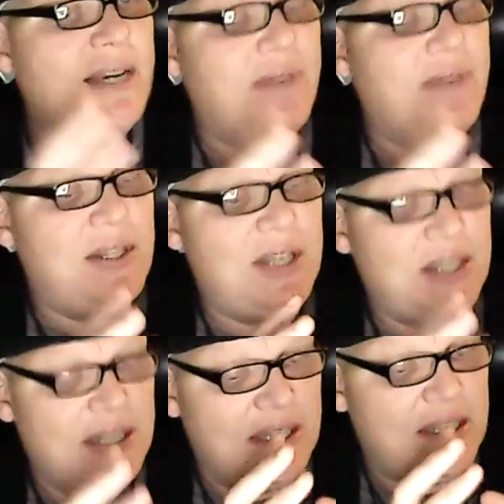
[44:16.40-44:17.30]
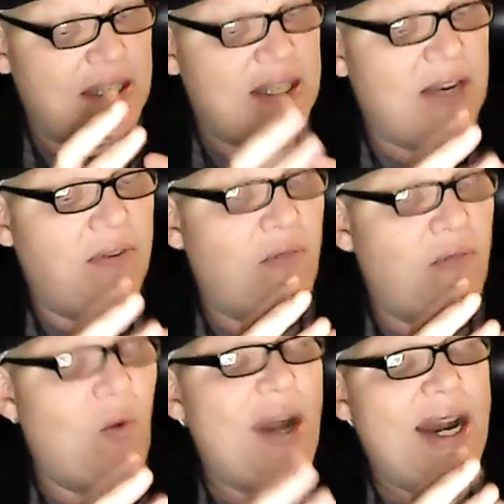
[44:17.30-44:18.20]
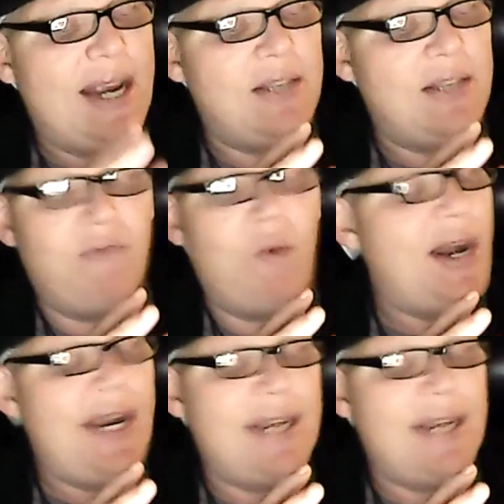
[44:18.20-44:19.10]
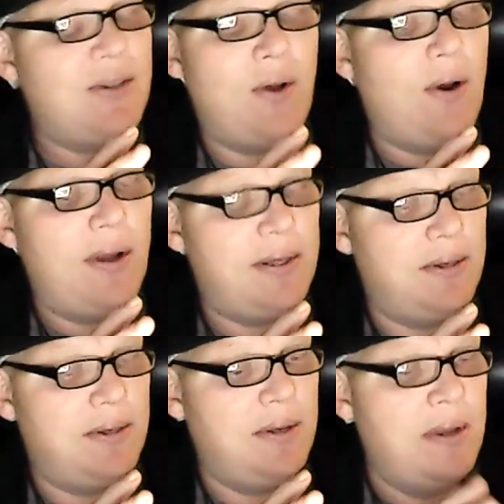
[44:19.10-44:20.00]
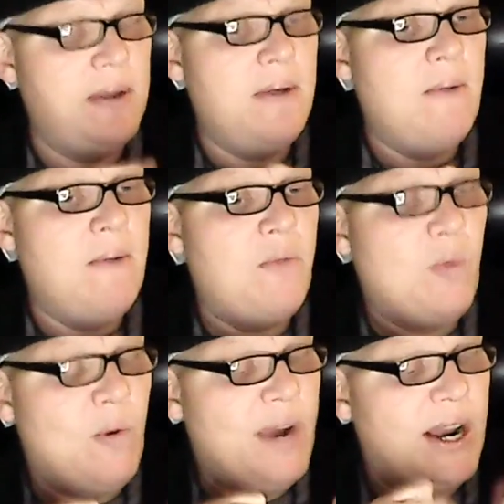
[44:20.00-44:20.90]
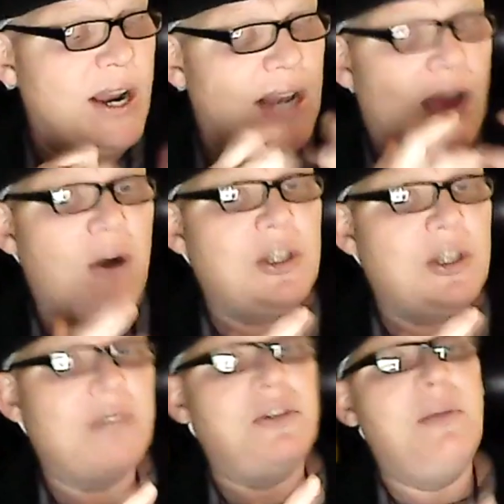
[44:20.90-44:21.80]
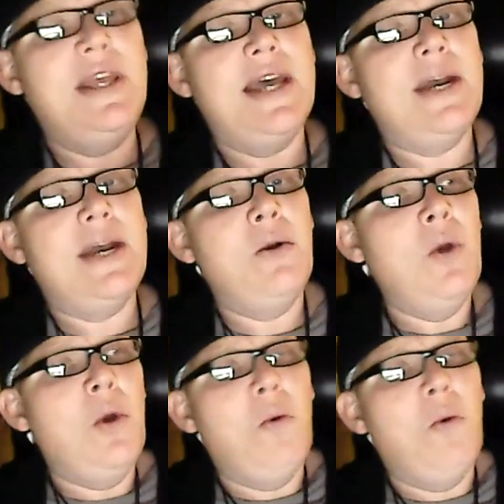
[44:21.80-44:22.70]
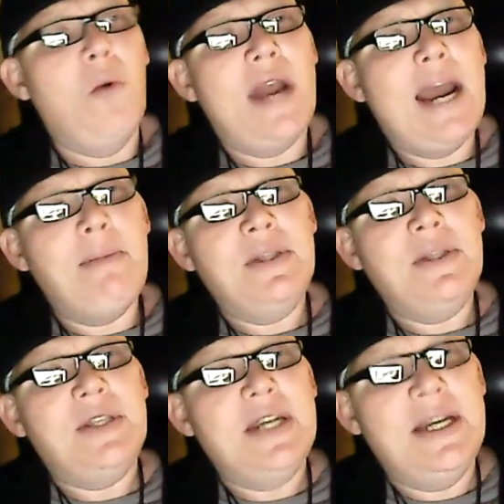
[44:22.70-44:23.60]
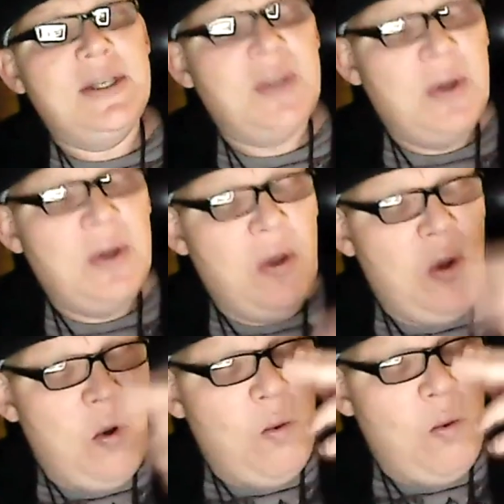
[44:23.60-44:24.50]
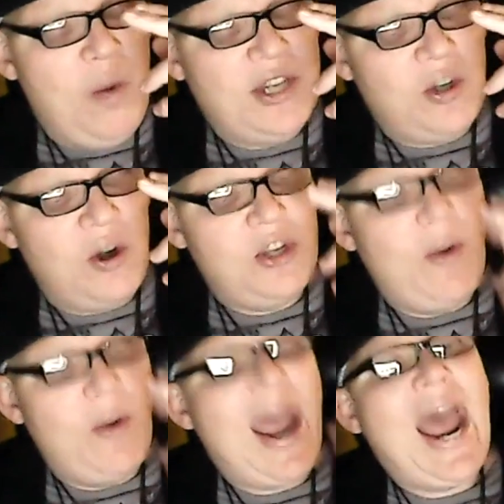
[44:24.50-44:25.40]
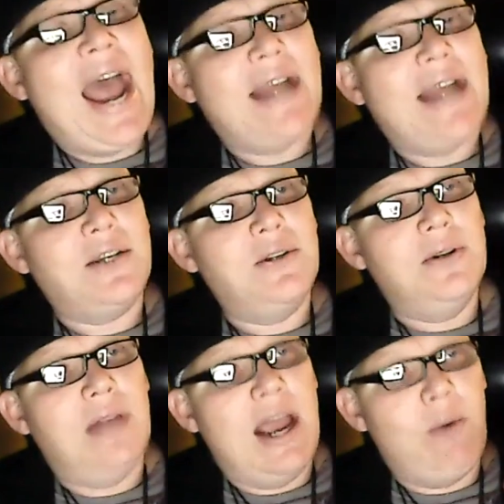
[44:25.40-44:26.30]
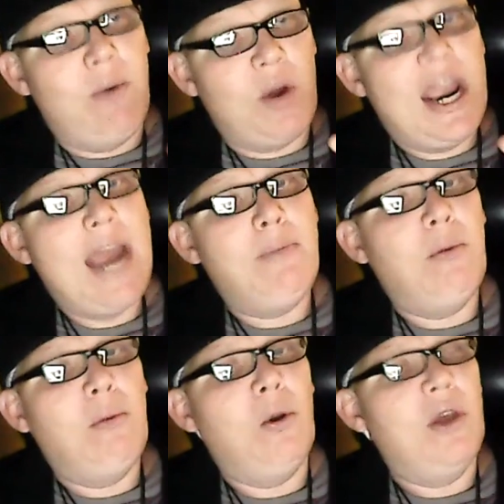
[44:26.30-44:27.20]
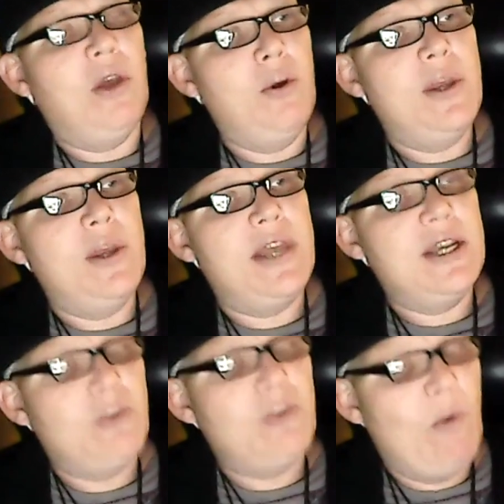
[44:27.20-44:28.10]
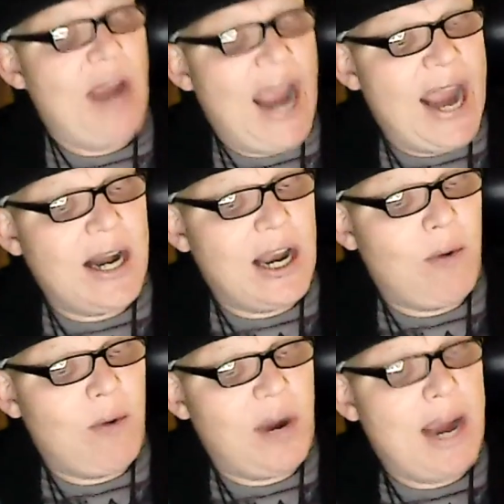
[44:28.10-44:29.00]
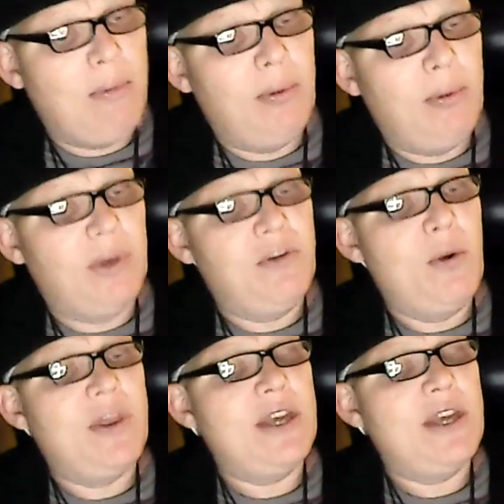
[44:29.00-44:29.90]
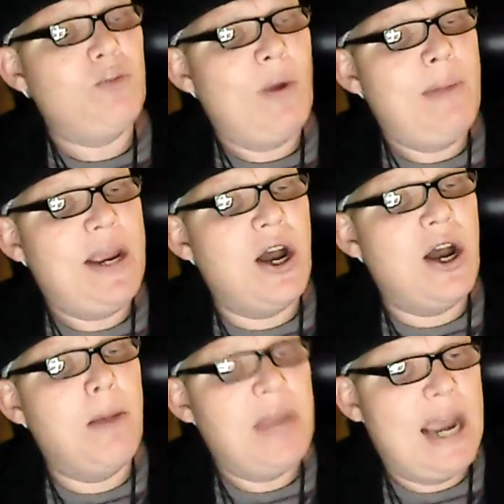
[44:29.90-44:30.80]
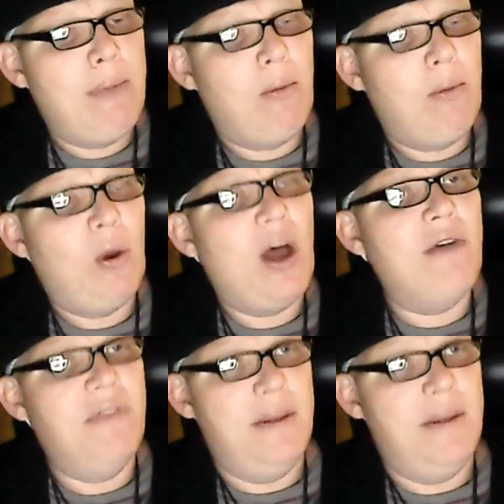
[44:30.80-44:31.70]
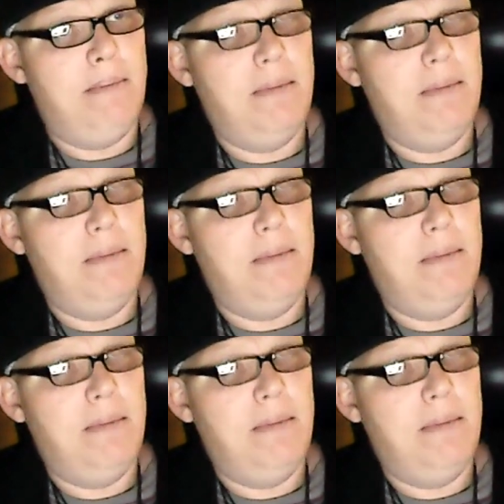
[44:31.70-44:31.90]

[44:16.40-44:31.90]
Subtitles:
of existence itself, of what it is not, when we allow ourselves to be that, what happens is we start to act like we're capable of doing things. And when we act like we're capable of doing things, we become capable of them.